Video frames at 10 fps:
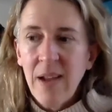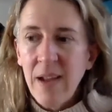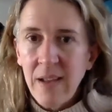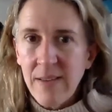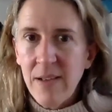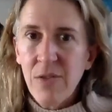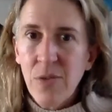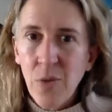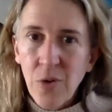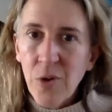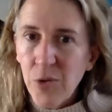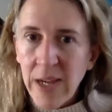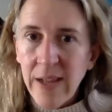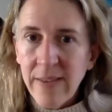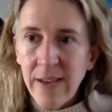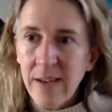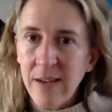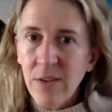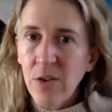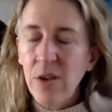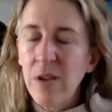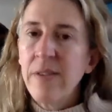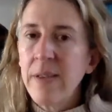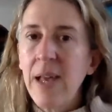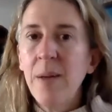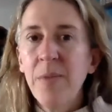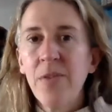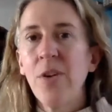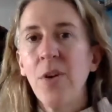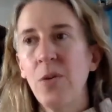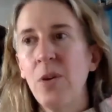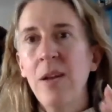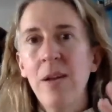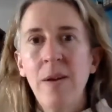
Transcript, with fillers: it's a thought created concept so